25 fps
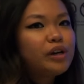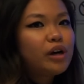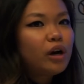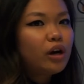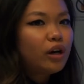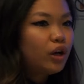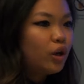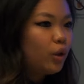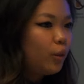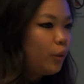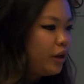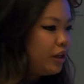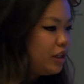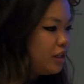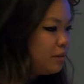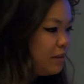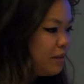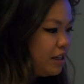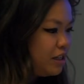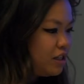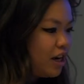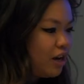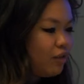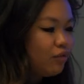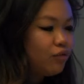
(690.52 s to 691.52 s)
We are going to
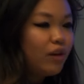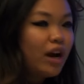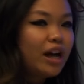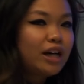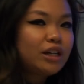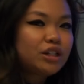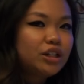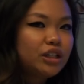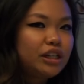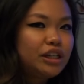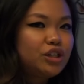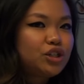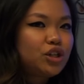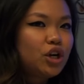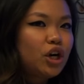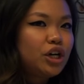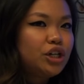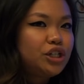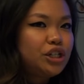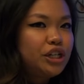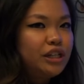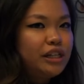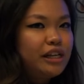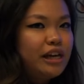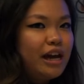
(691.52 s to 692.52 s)
be directly
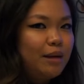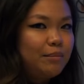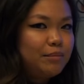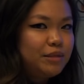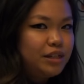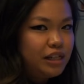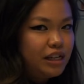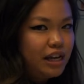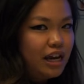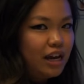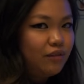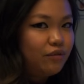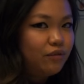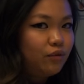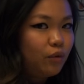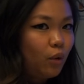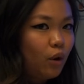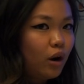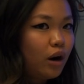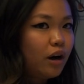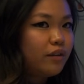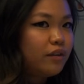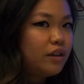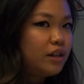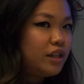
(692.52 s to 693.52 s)
charging the MTA
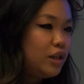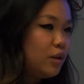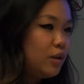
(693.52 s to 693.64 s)
for the